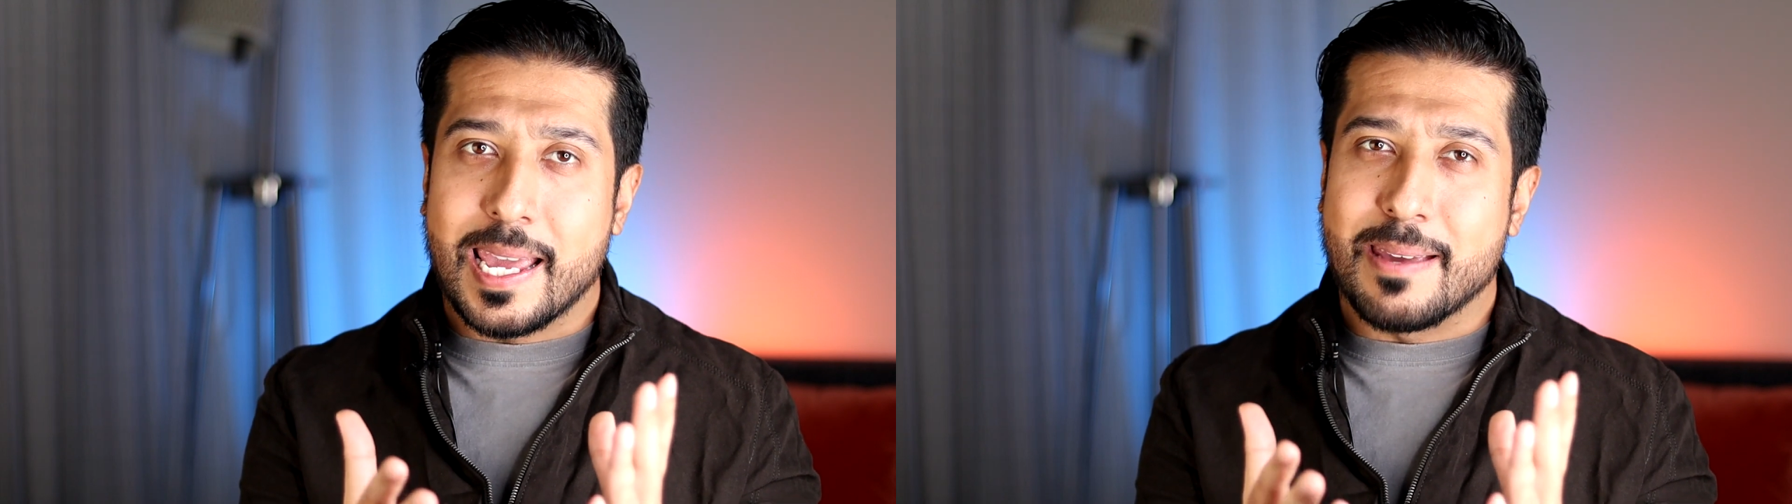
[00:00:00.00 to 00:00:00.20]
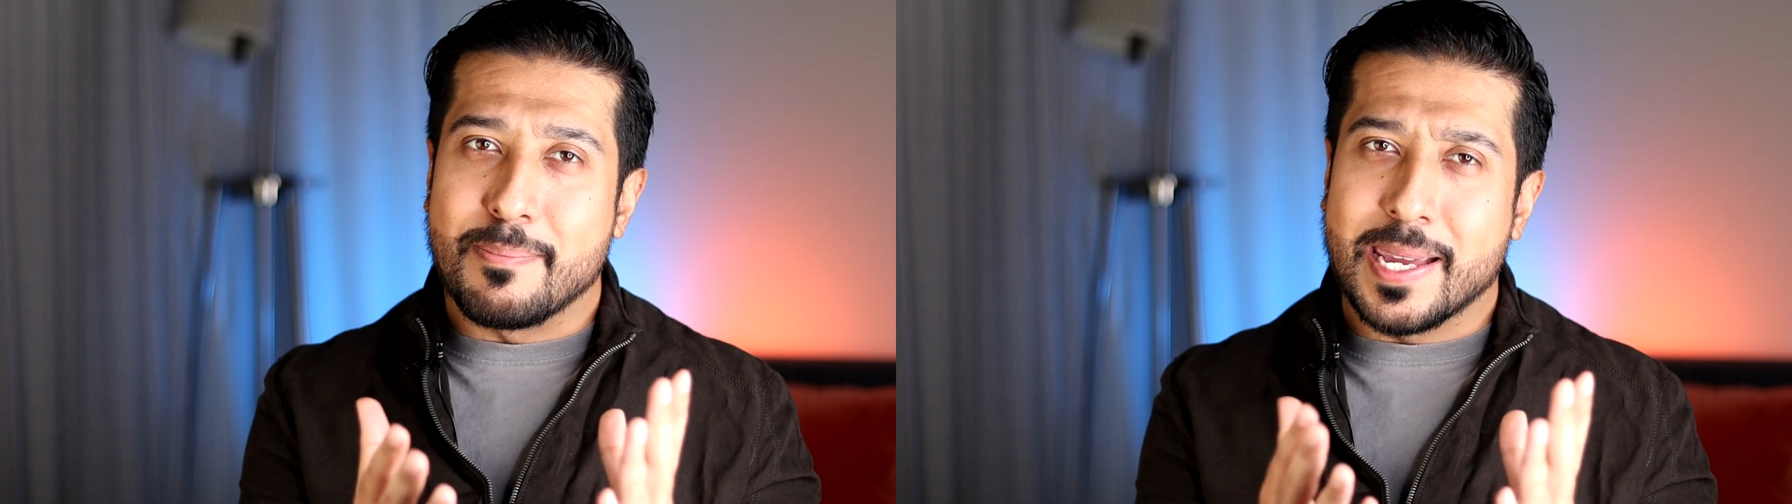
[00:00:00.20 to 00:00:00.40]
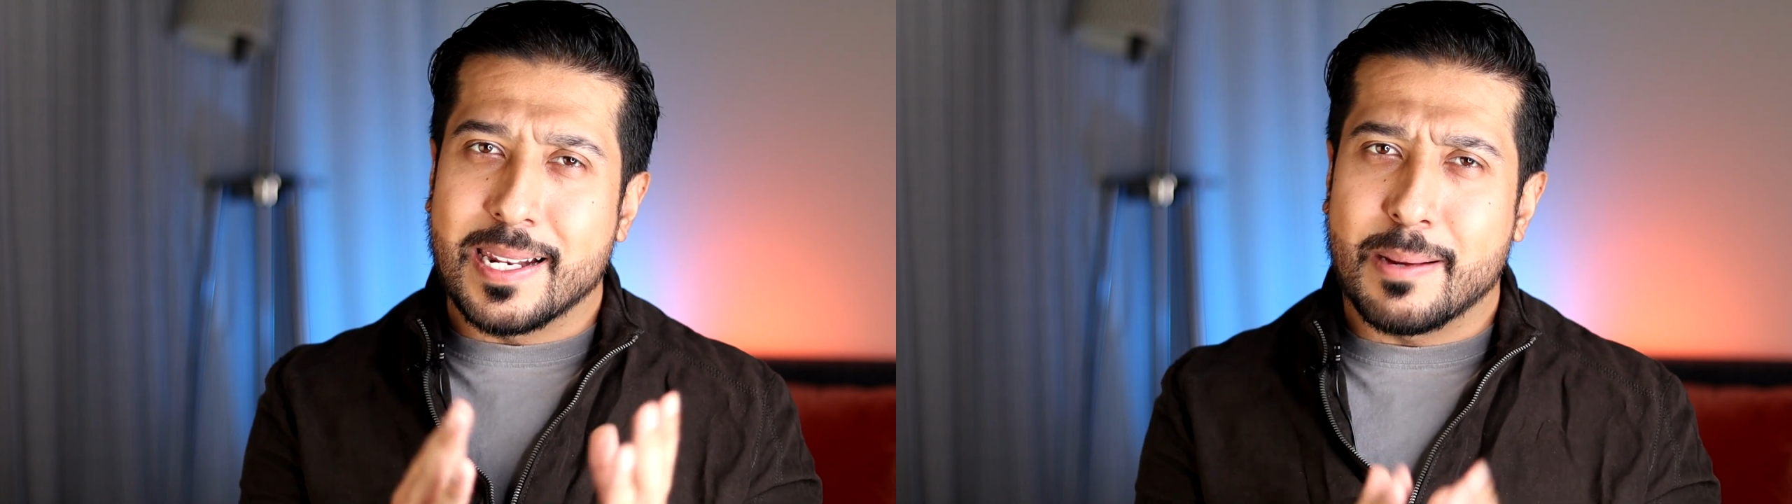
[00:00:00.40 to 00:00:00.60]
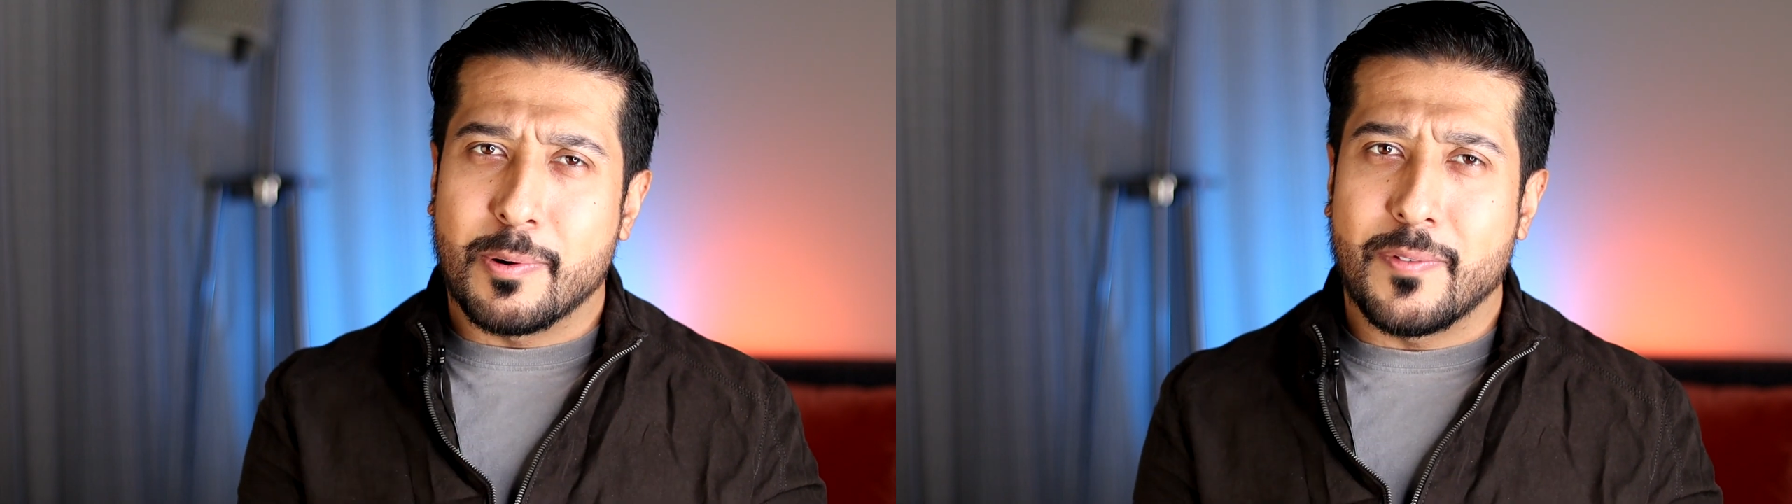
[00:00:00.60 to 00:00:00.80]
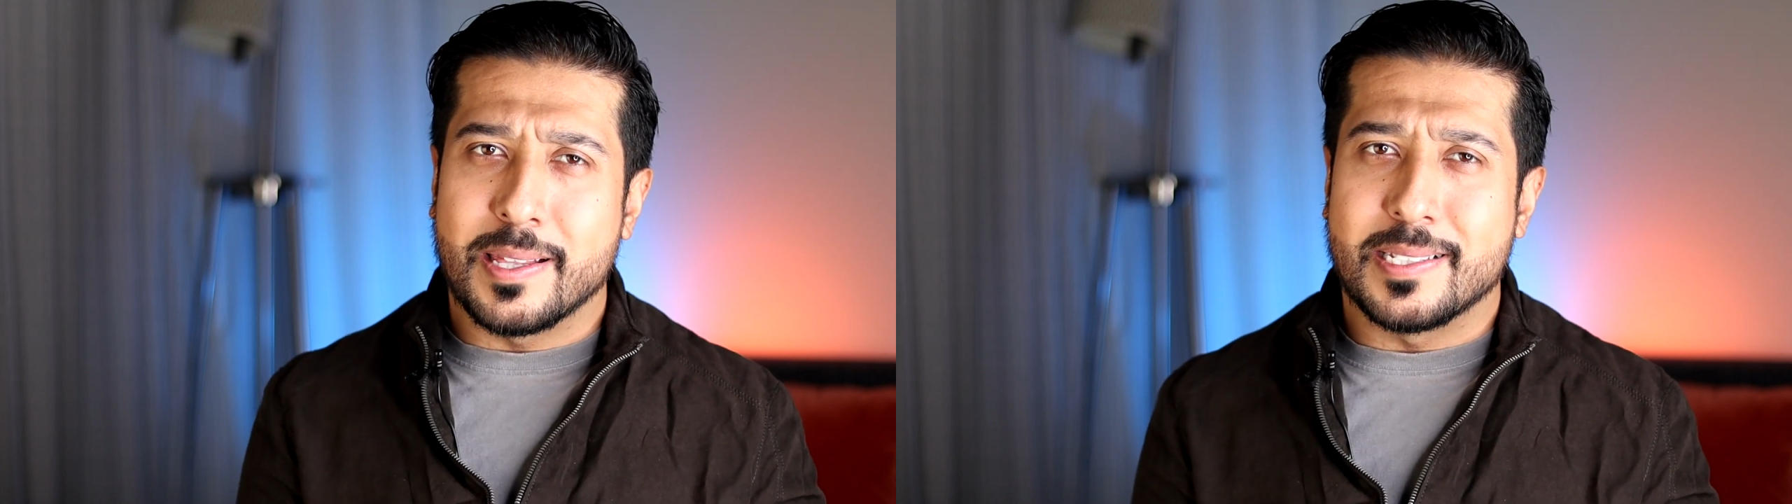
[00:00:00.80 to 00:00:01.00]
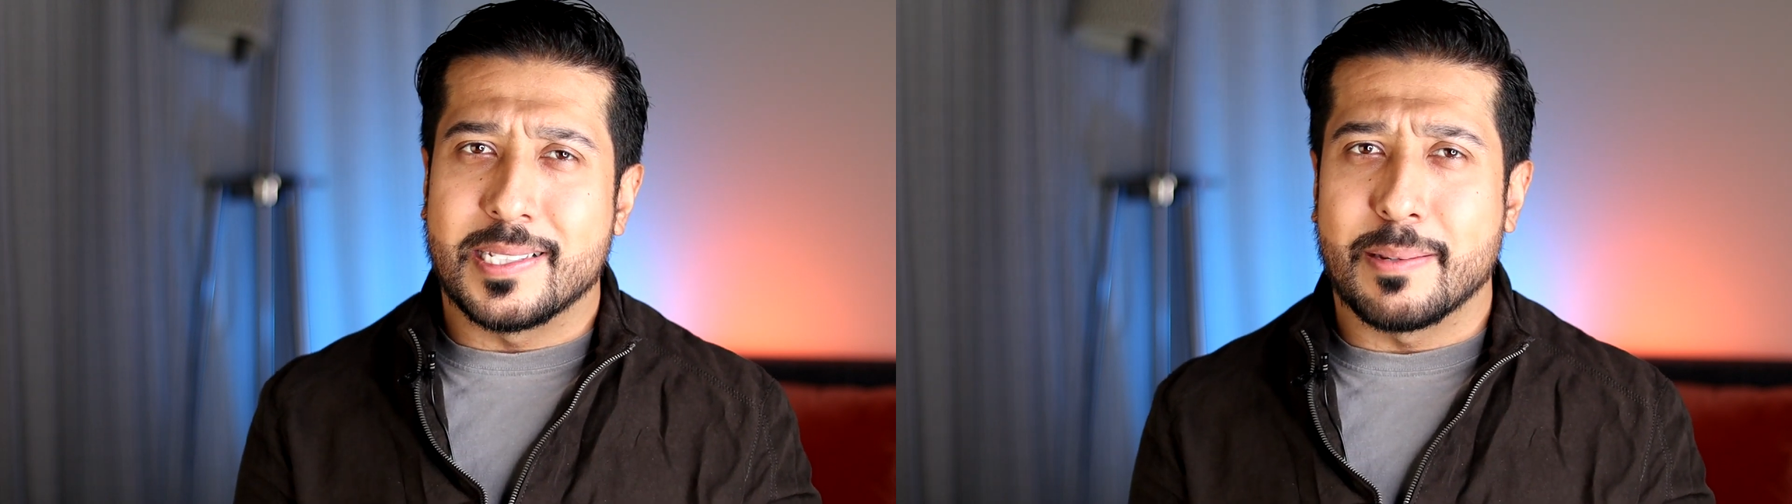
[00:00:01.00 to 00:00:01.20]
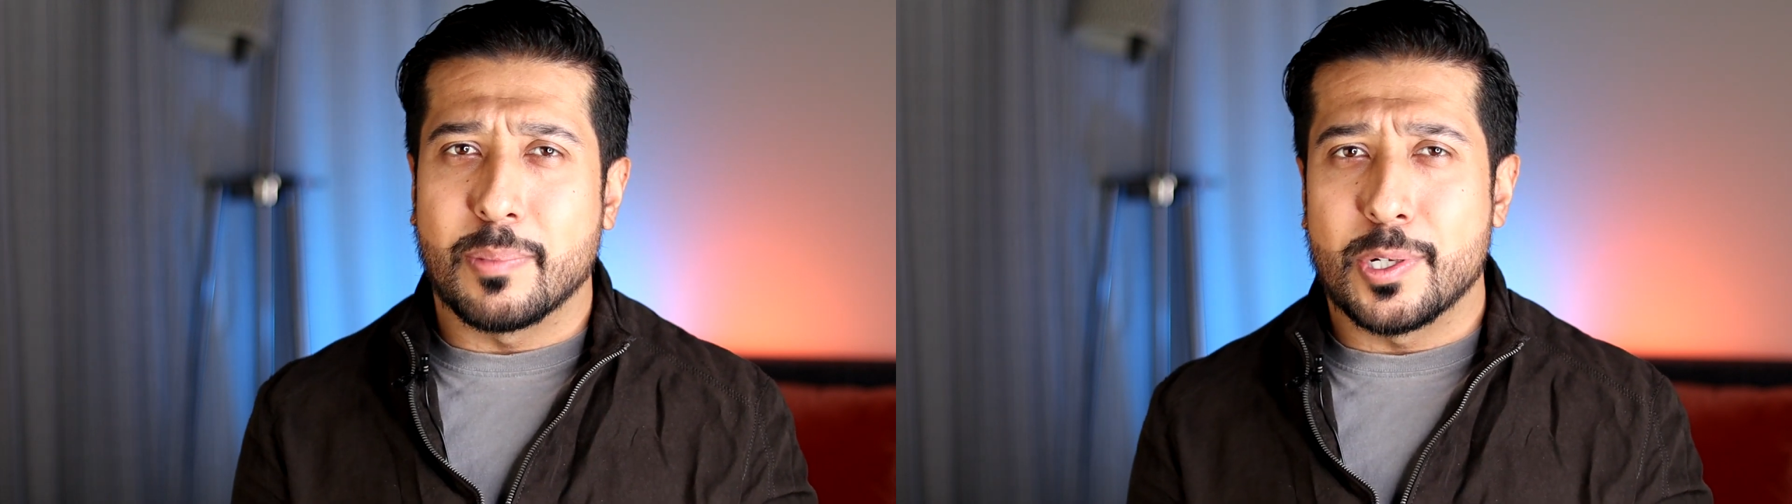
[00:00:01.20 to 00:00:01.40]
it may not provide the same